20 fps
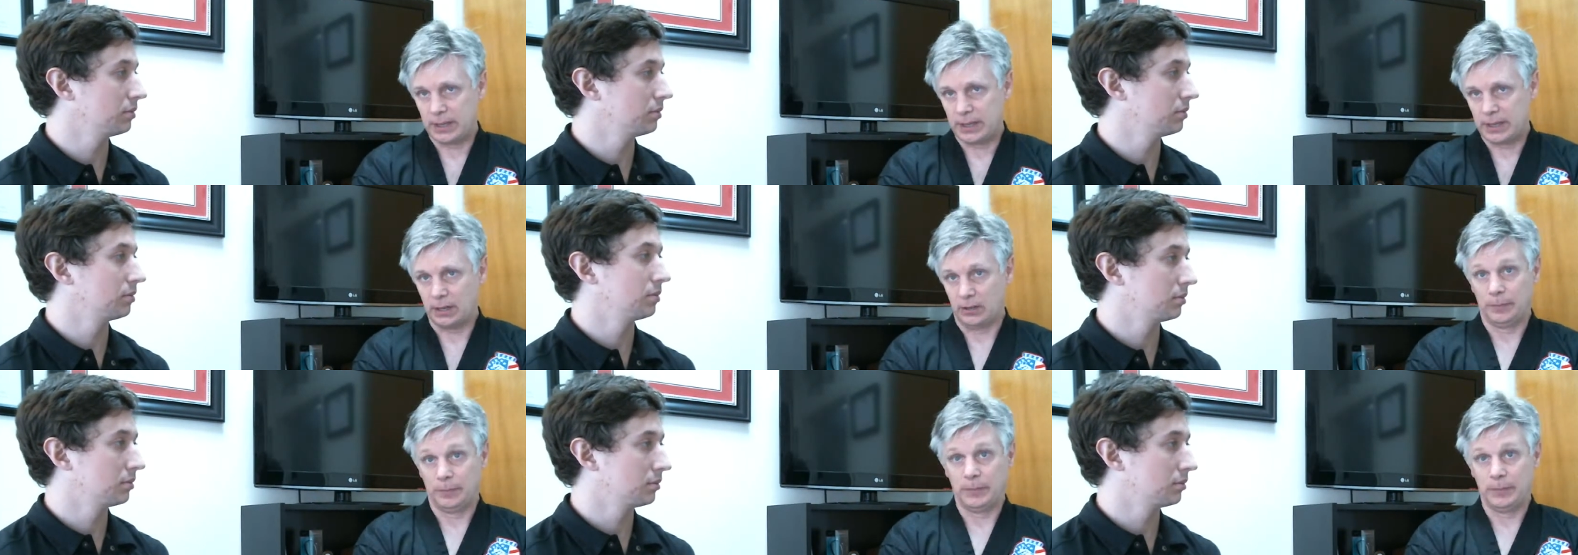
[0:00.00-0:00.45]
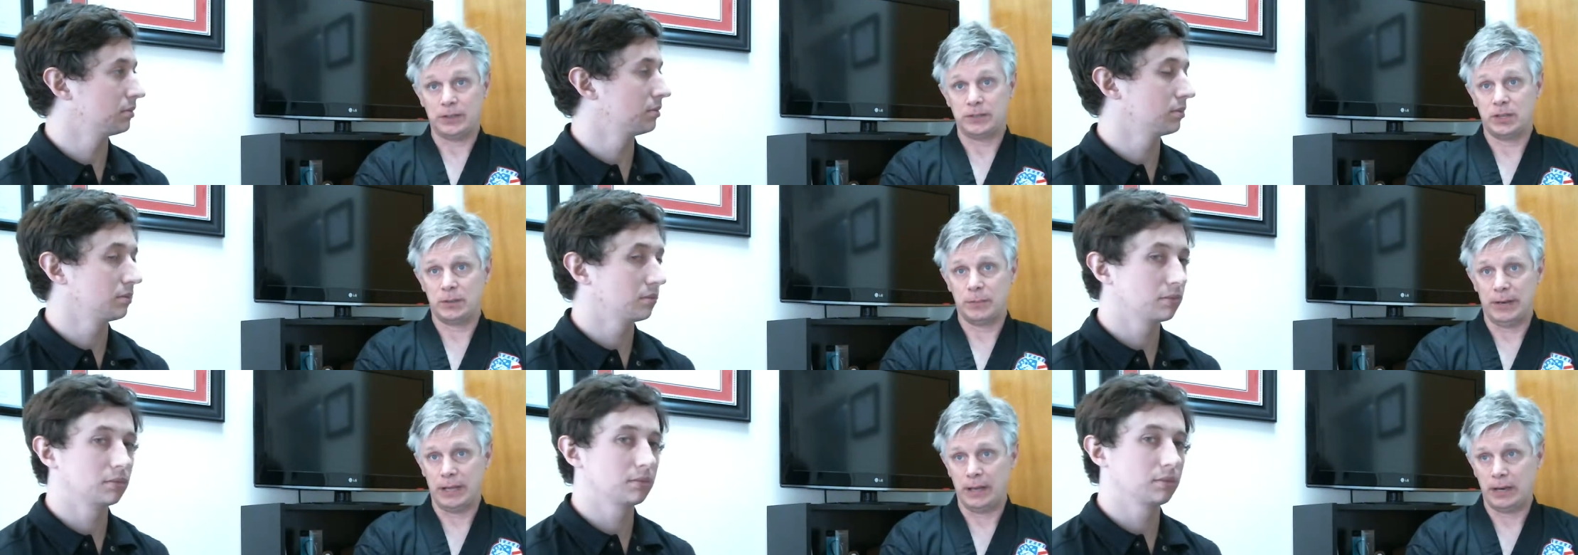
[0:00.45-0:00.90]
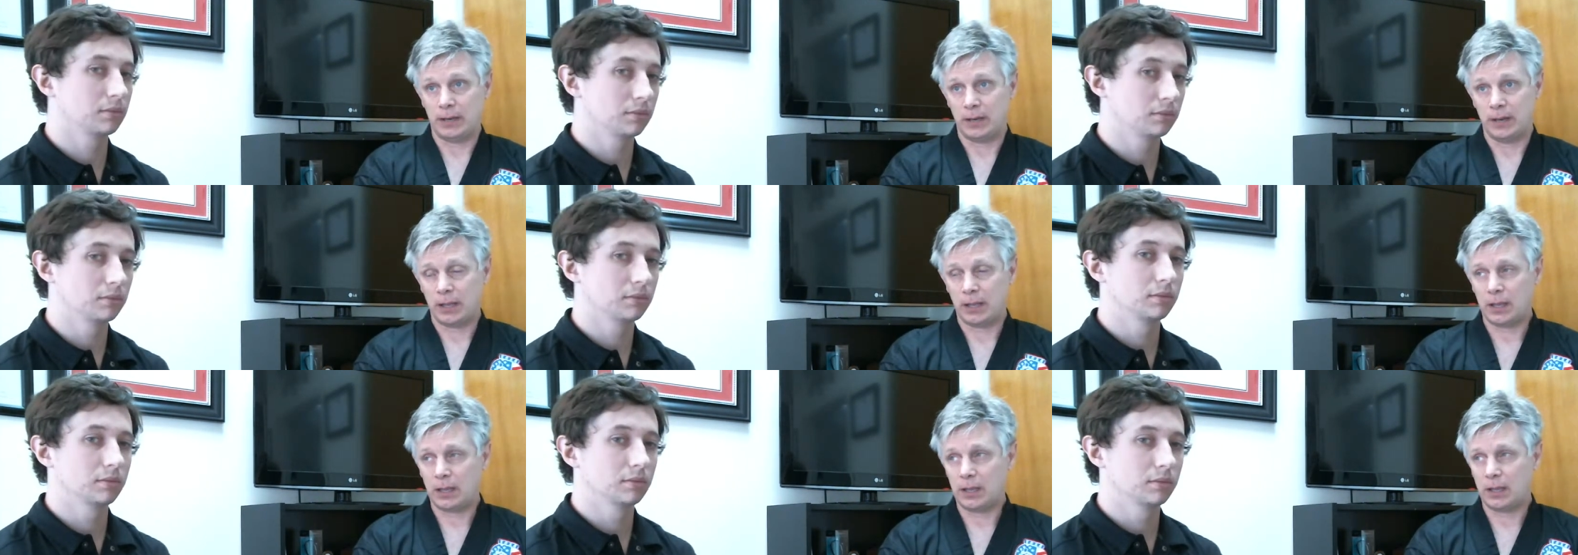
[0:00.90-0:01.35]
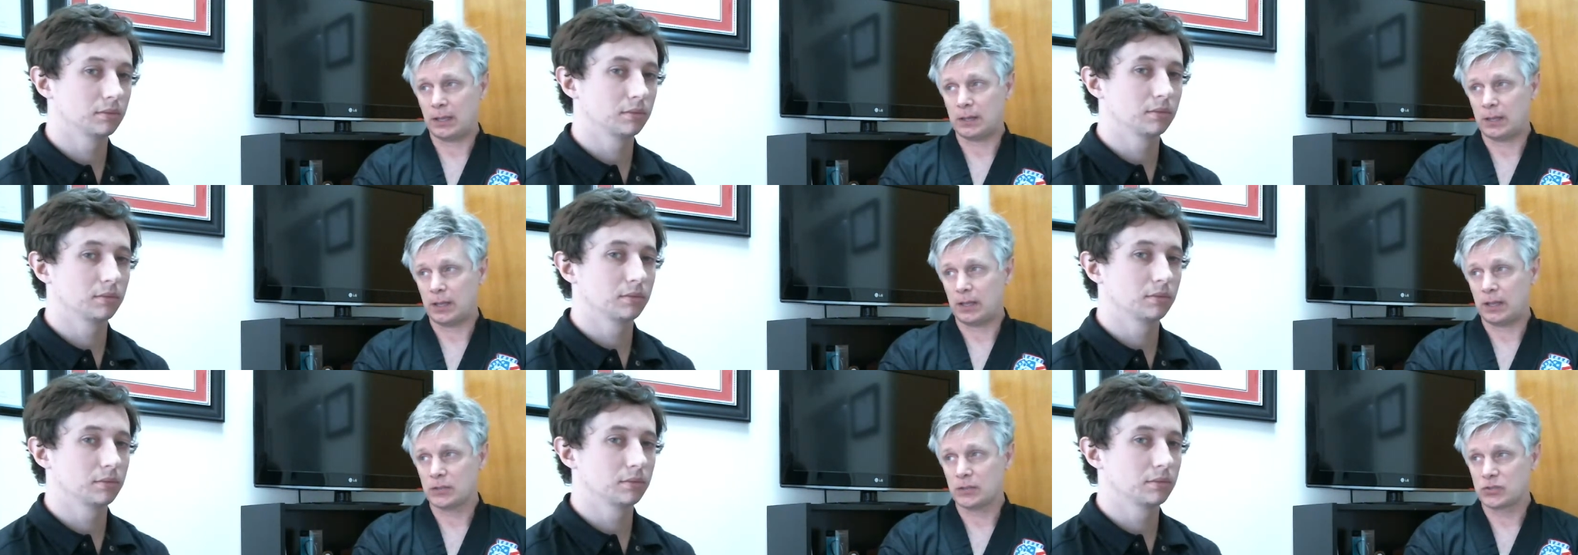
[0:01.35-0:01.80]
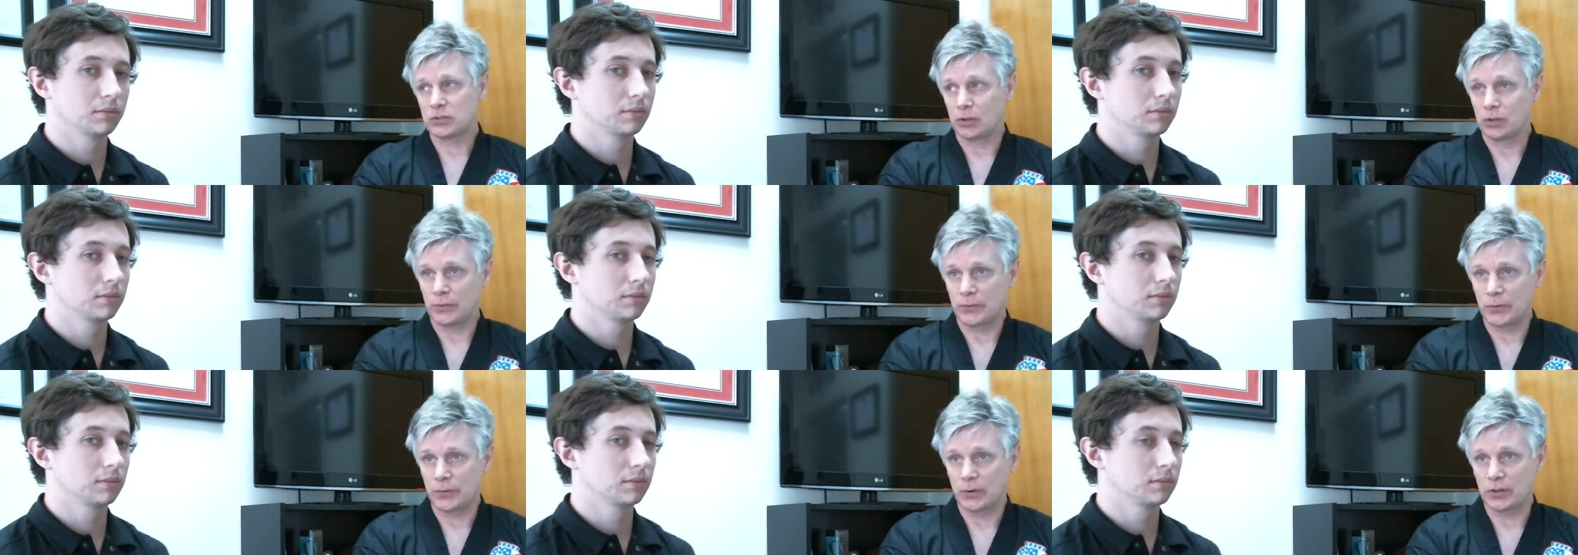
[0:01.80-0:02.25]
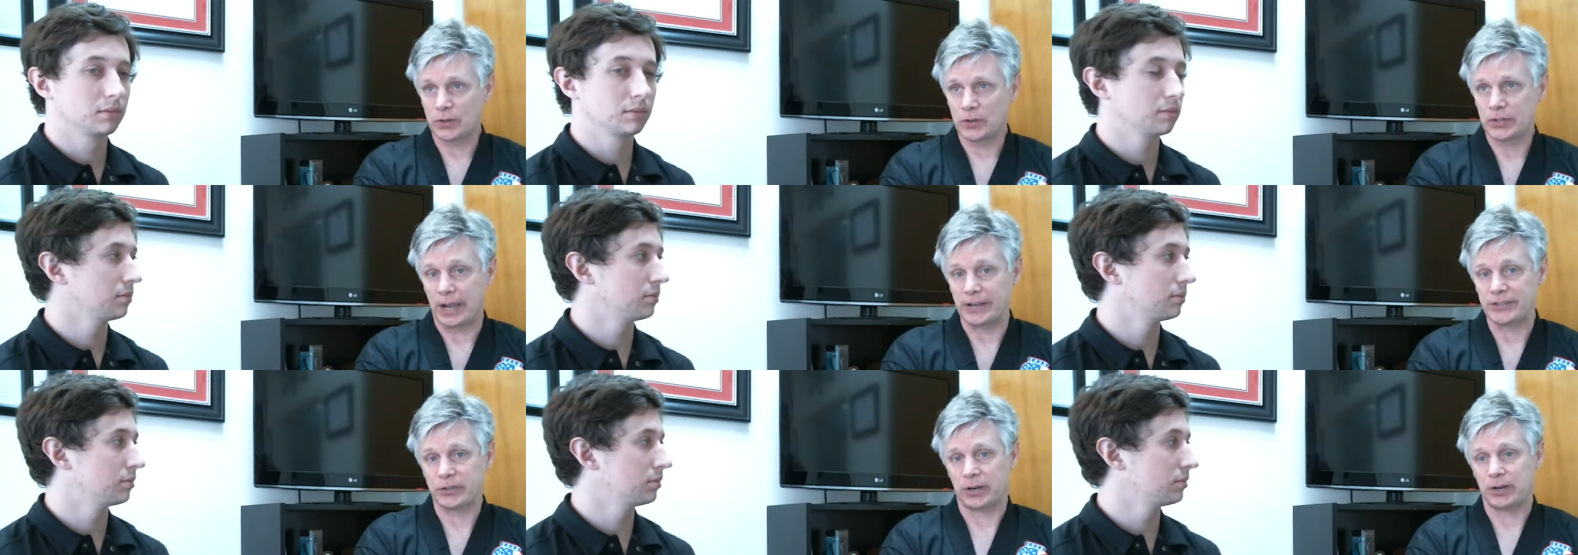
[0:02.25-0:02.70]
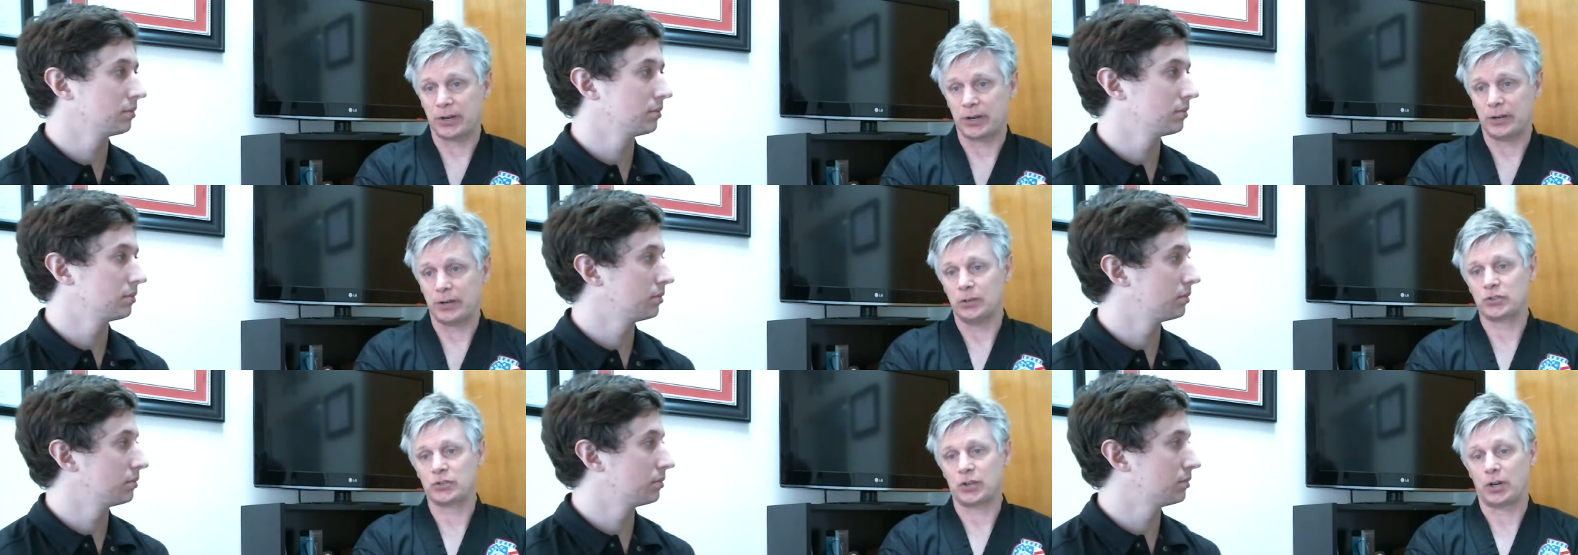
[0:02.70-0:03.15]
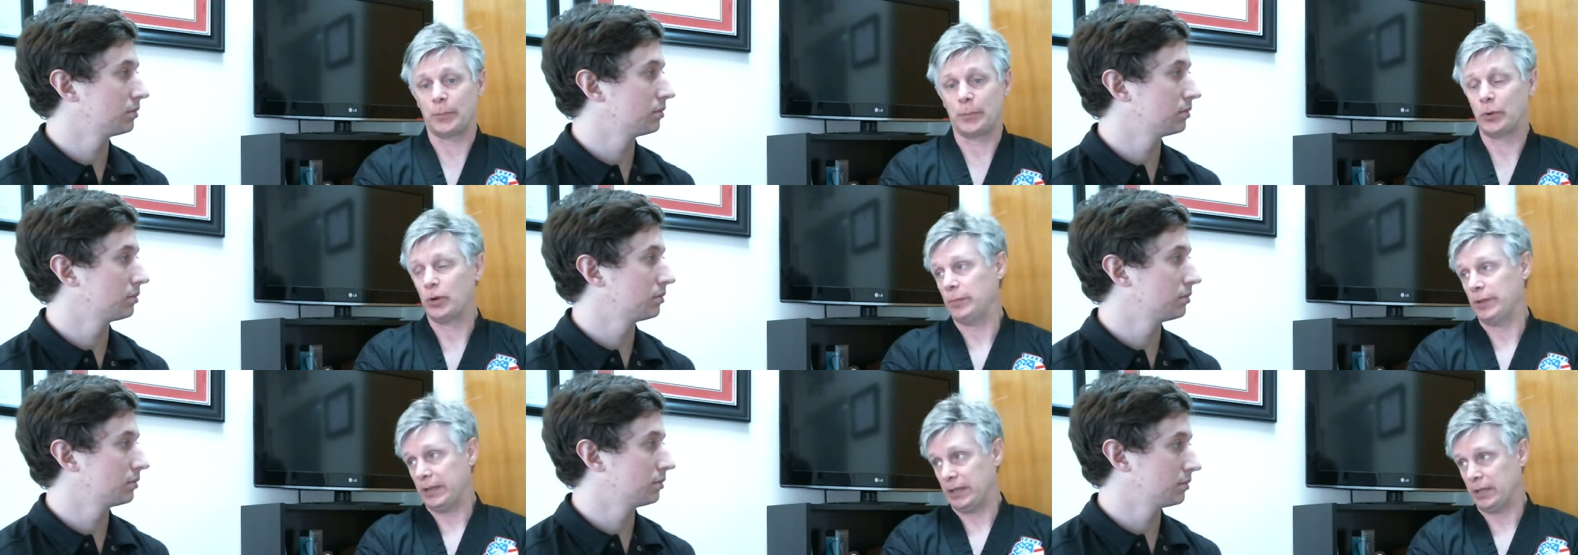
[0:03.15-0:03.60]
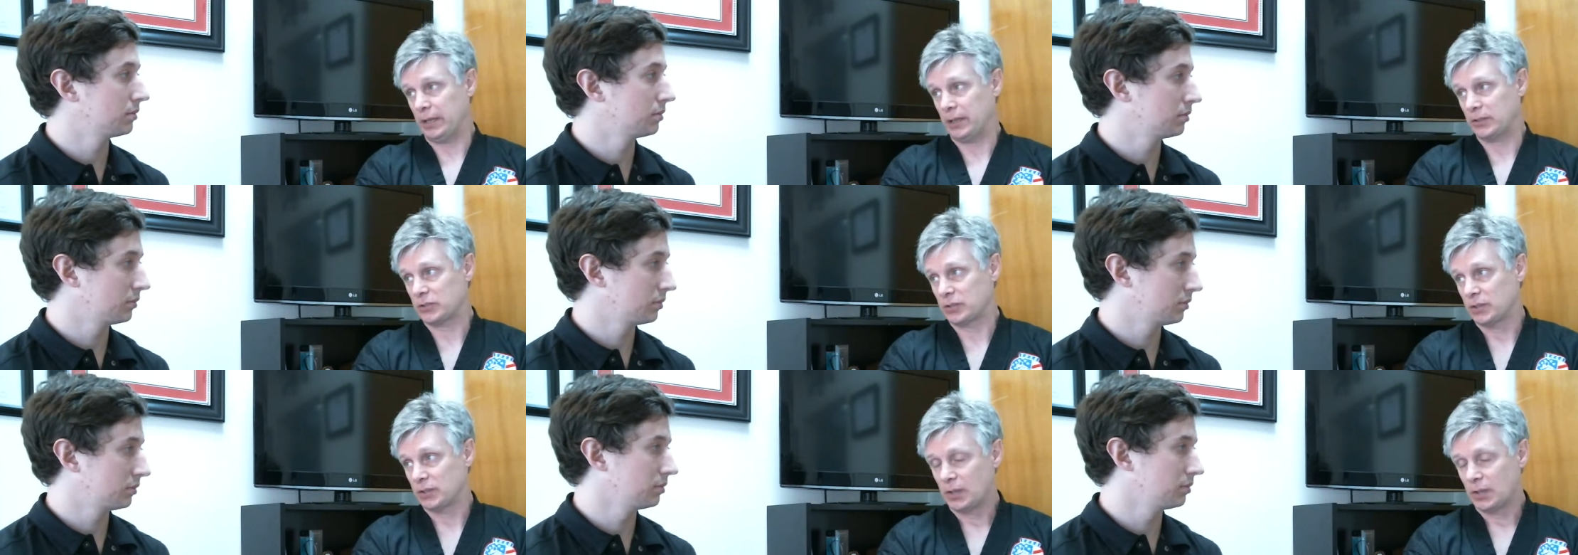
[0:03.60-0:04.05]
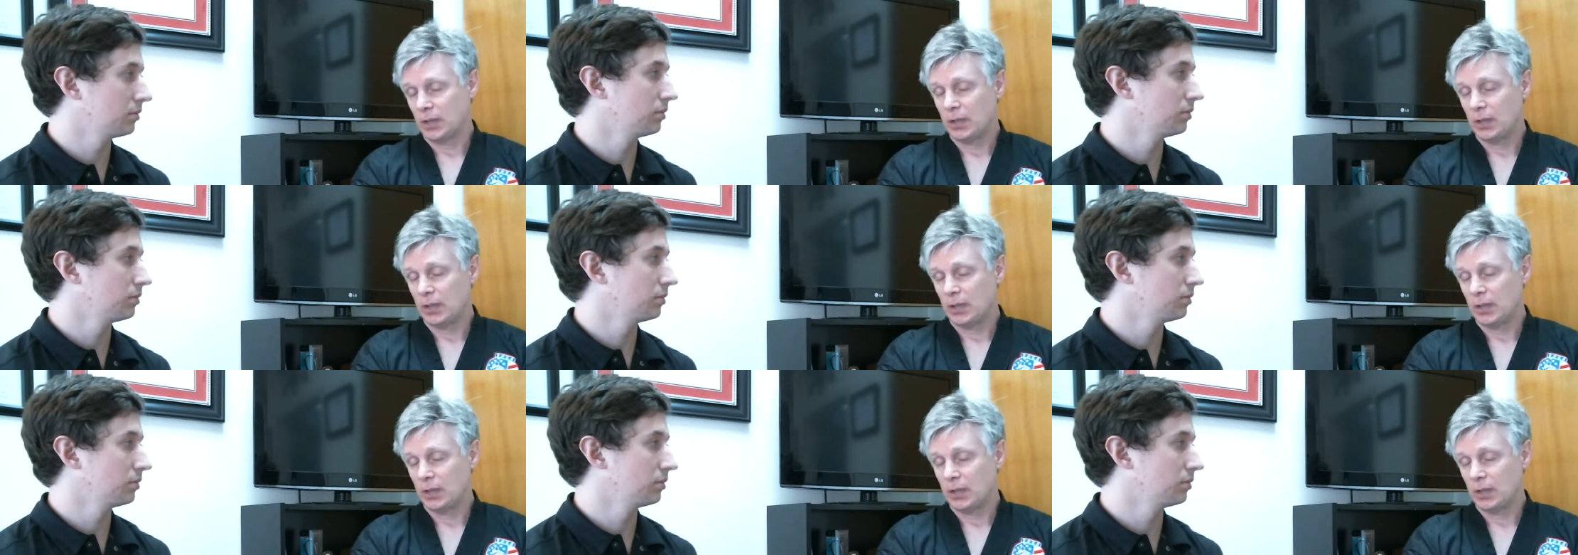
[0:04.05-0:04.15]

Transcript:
Speaker 1: they get a little bit intimidated, and and so the first thing I try to do is try to put them at ease.